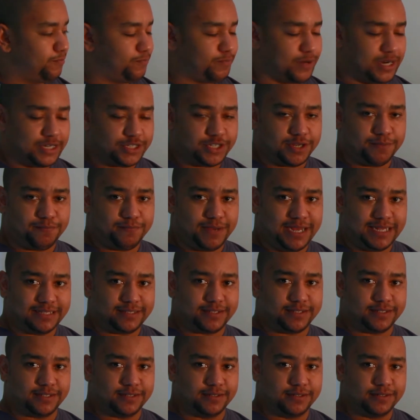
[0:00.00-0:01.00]
pressure
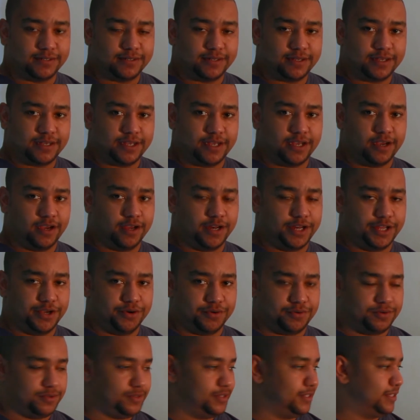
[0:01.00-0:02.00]
pattern early
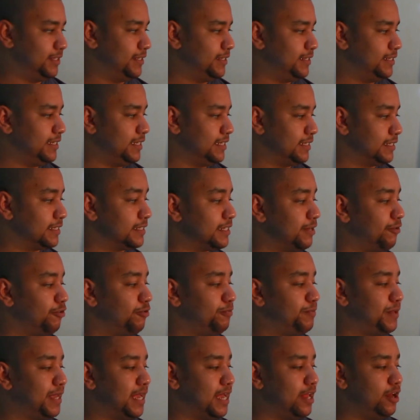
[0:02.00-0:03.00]
on in the disease. There
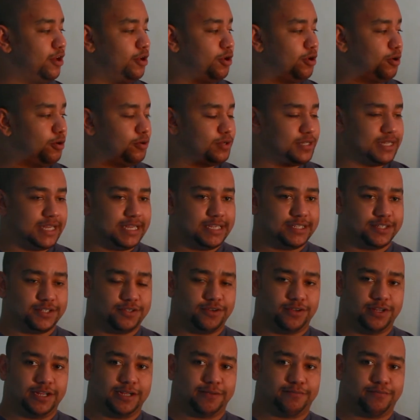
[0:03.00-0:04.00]
will be a low
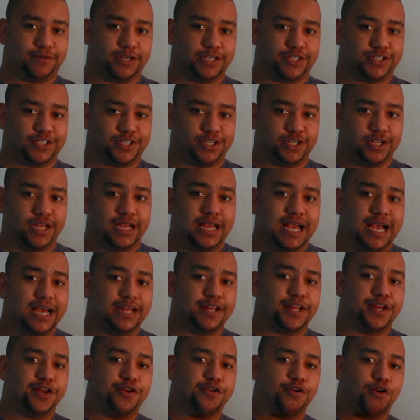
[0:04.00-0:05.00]
diastolic pressure
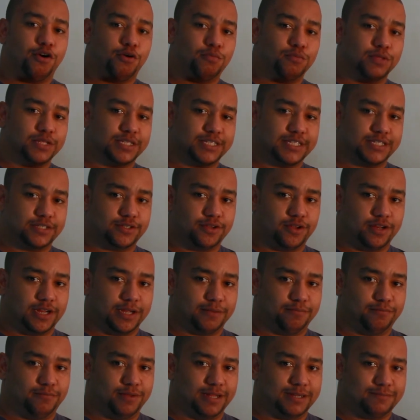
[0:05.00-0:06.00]
and a normal
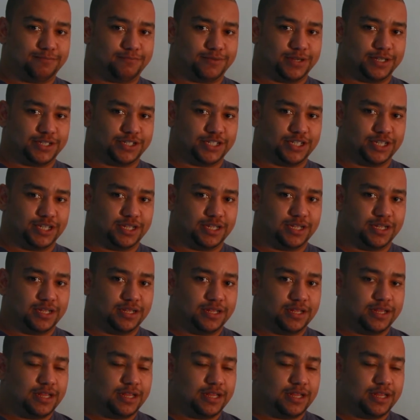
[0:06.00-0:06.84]
systolic blood pressure.